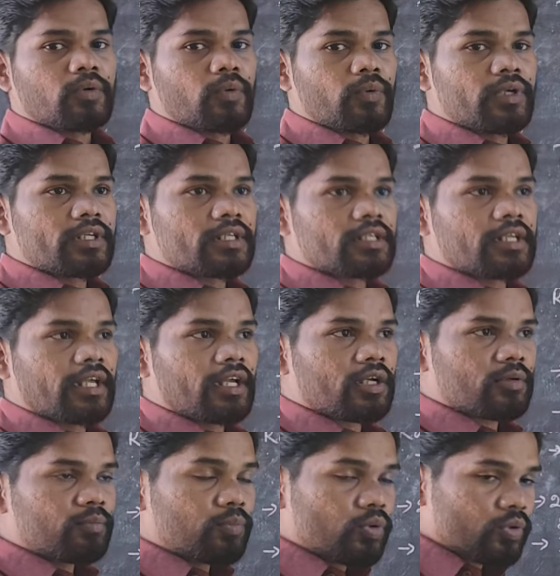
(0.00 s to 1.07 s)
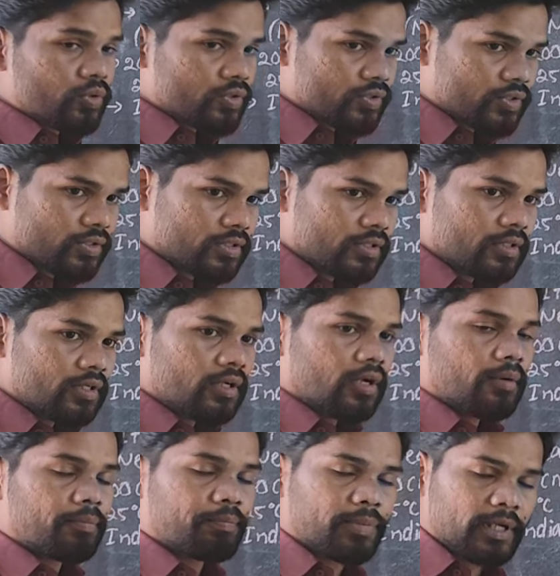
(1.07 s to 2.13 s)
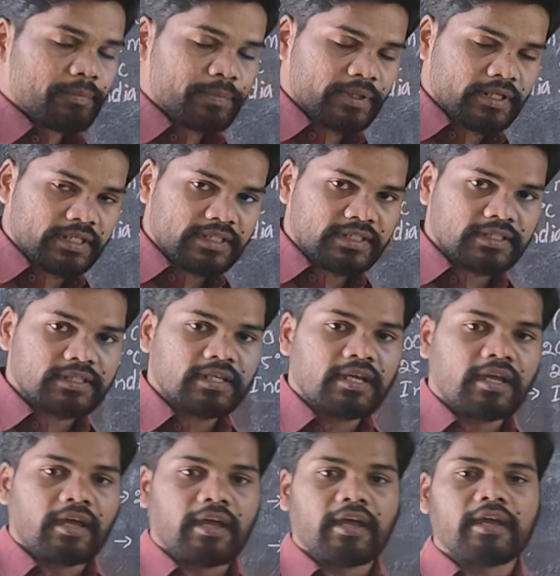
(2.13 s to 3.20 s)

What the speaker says: We take books, papers,